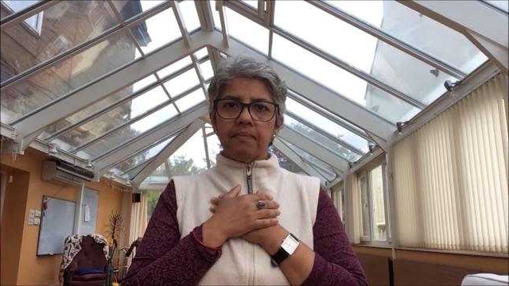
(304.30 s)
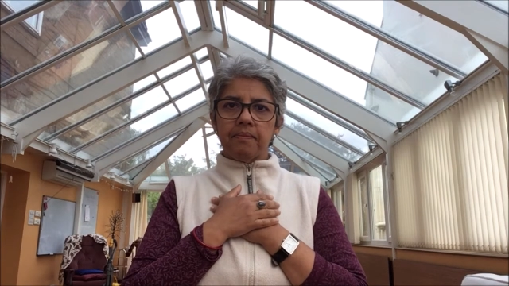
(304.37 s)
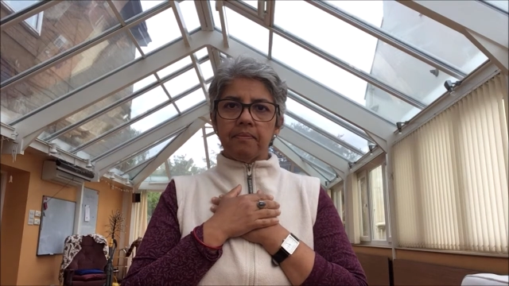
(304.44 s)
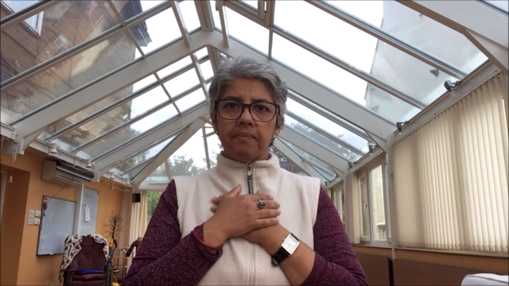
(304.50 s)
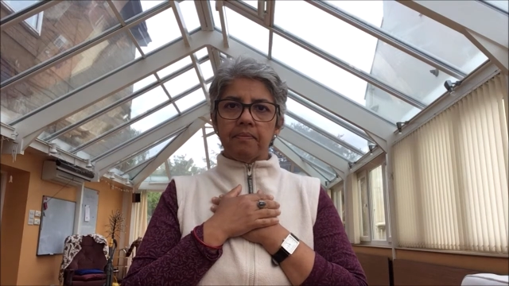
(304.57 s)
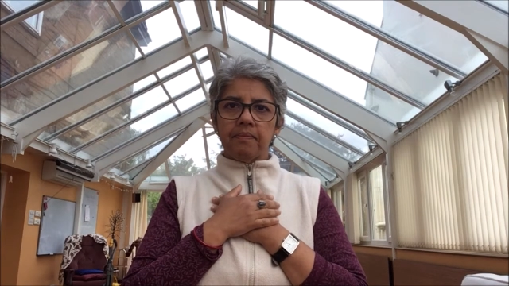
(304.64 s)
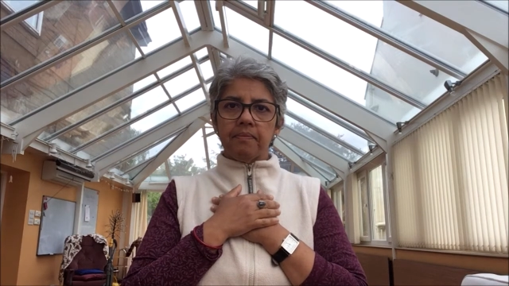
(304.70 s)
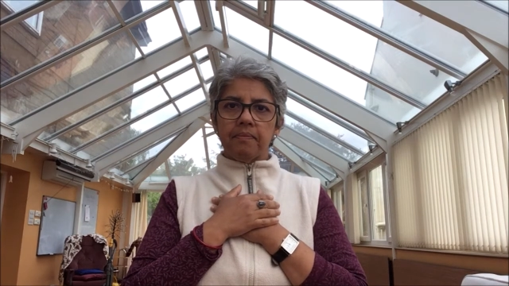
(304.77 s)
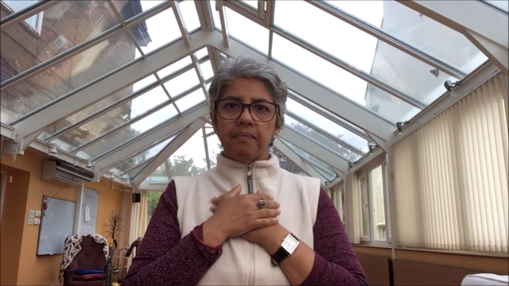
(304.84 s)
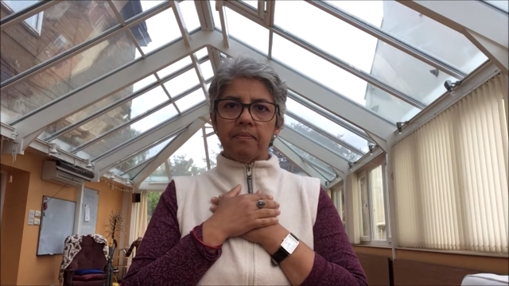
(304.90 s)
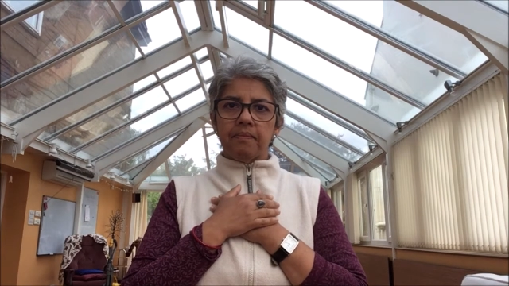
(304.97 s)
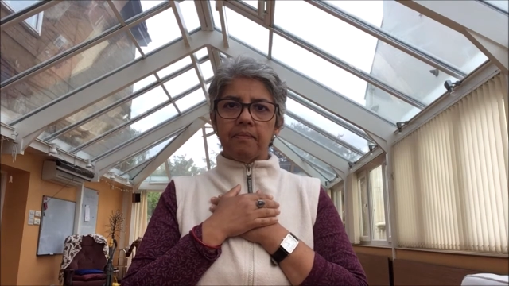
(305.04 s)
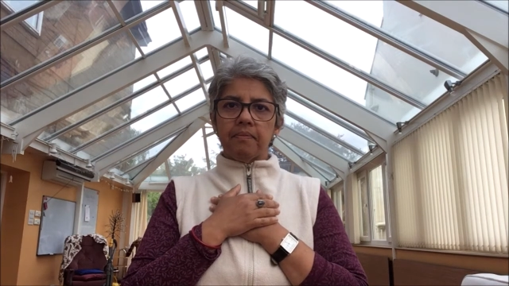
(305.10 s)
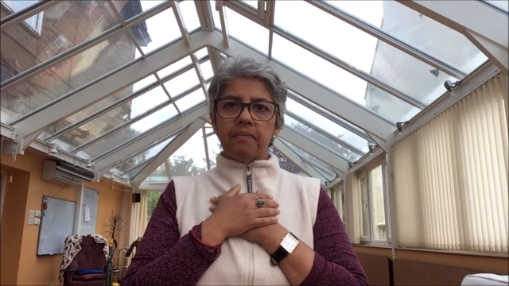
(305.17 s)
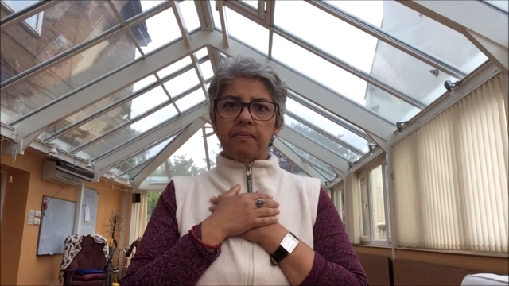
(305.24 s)

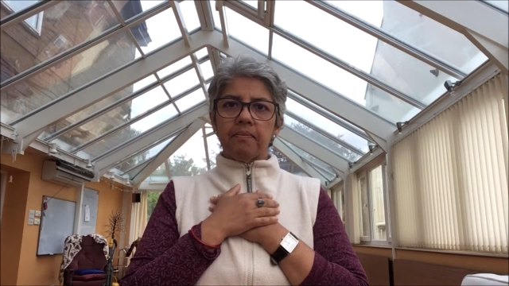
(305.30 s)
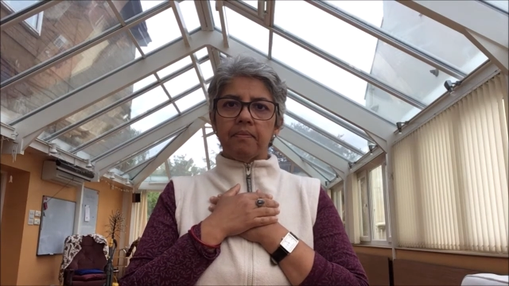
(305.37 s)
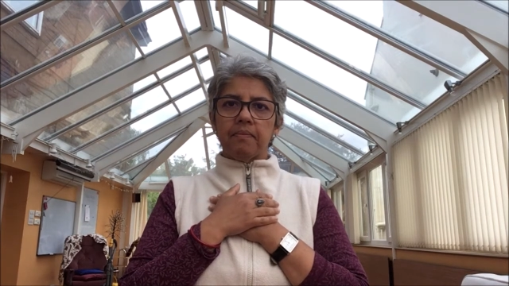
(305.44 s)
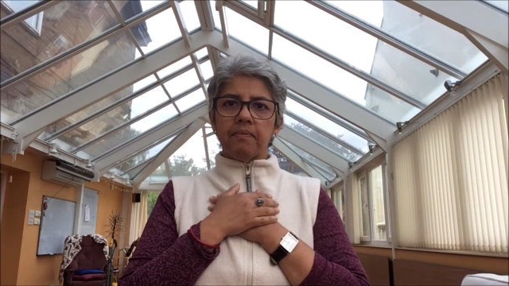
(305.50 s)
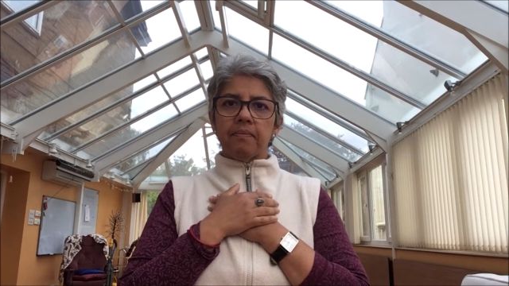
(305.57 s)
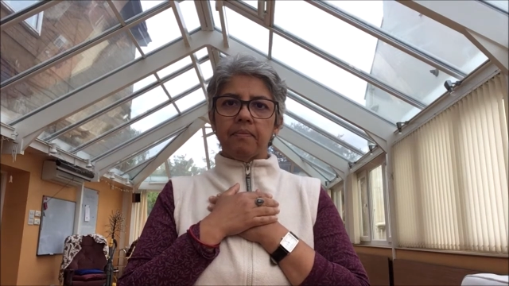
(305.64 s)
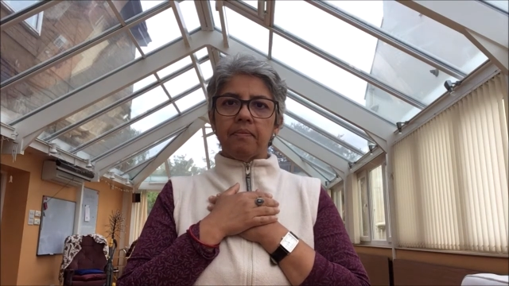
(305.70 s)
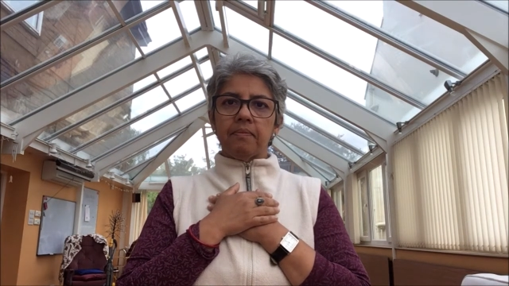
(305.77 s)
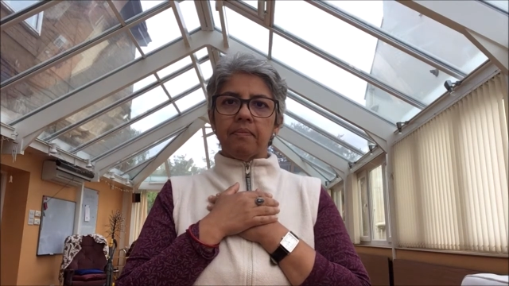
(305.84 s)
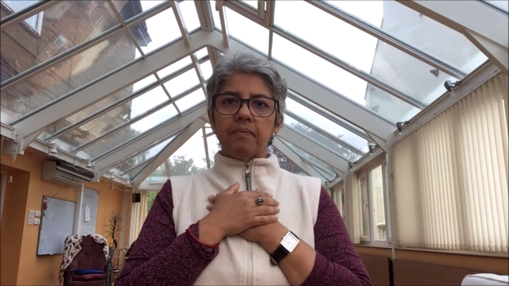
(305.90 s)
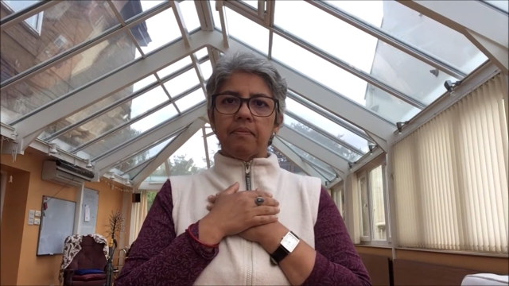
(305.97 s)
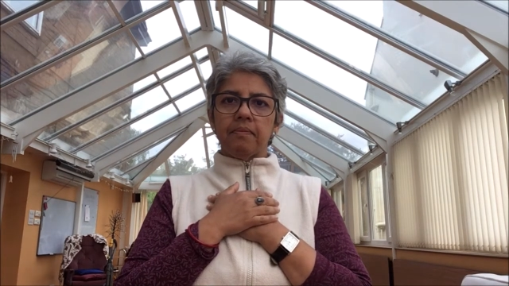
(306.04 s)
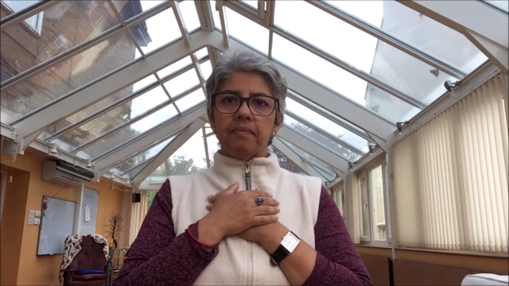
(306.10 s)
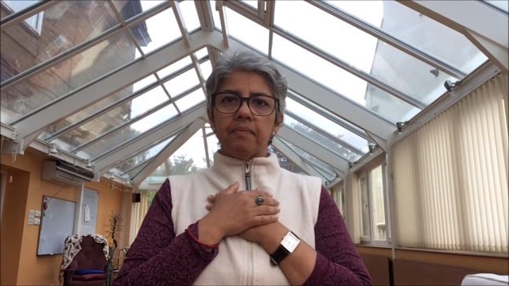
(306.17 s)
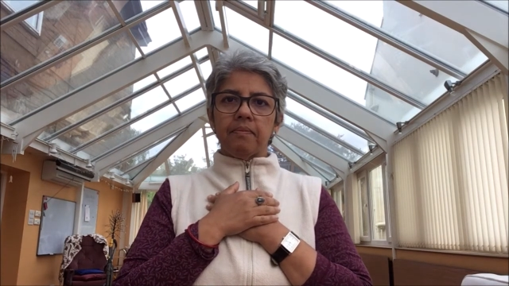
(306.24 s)

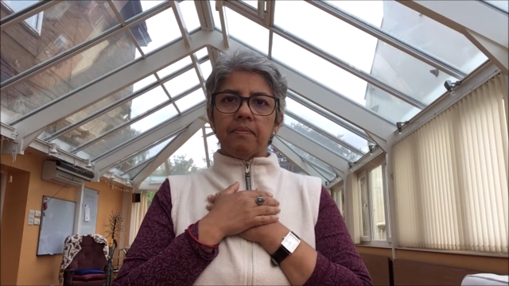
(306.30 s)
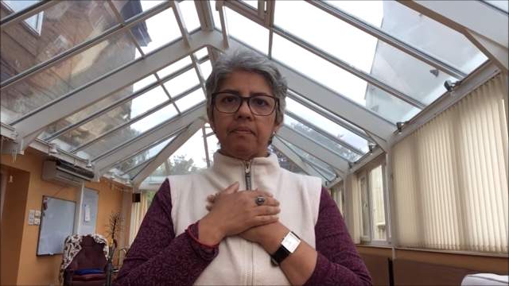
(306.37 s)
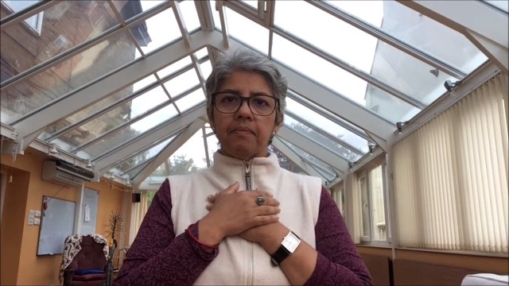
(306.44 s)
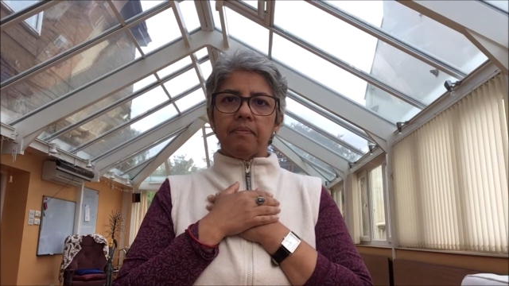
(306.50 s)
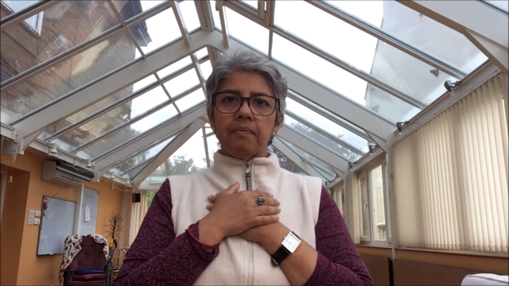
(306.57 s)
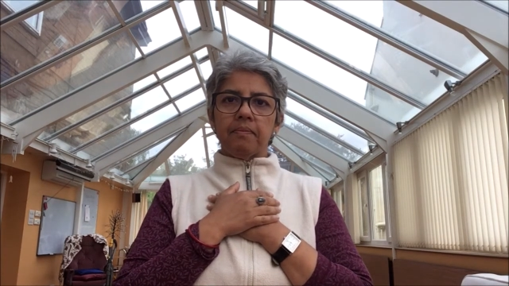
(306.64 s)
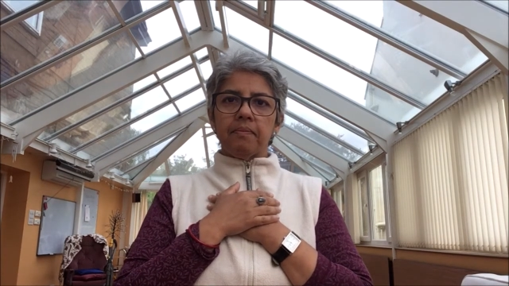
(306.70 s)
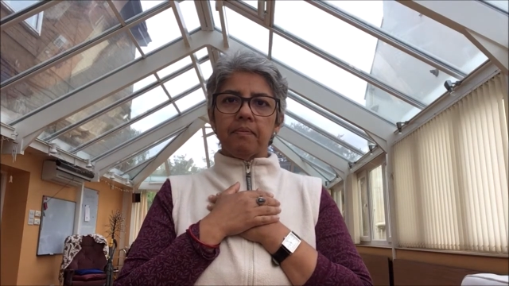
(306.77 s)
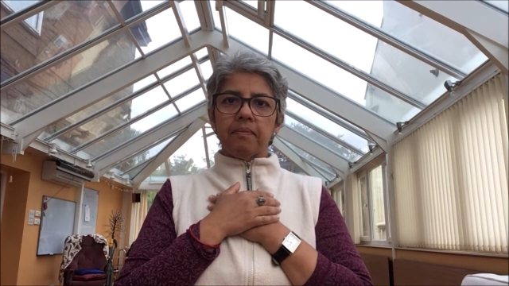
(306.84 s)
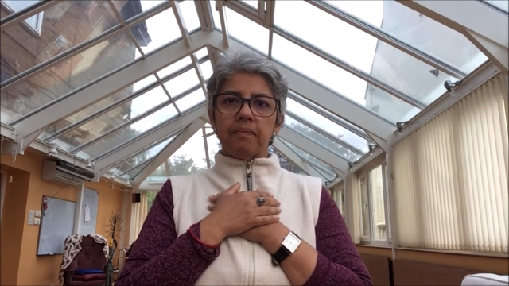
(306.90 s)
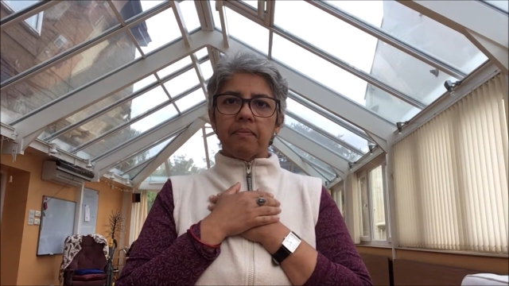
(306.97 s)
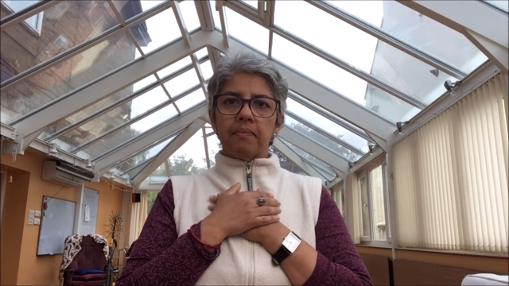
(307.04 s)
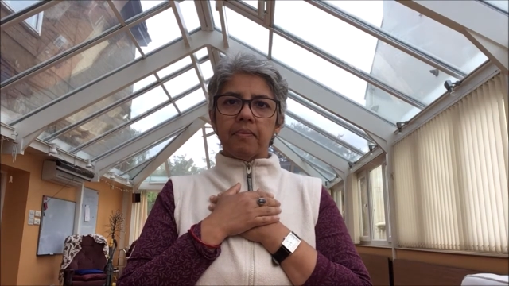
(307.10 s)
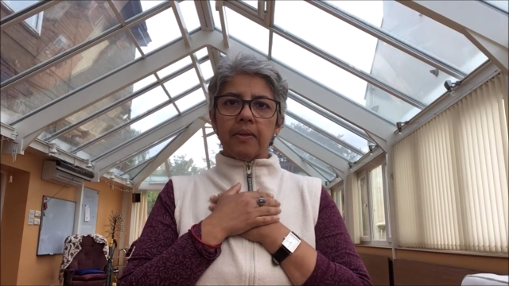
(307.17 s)
(no one is talking)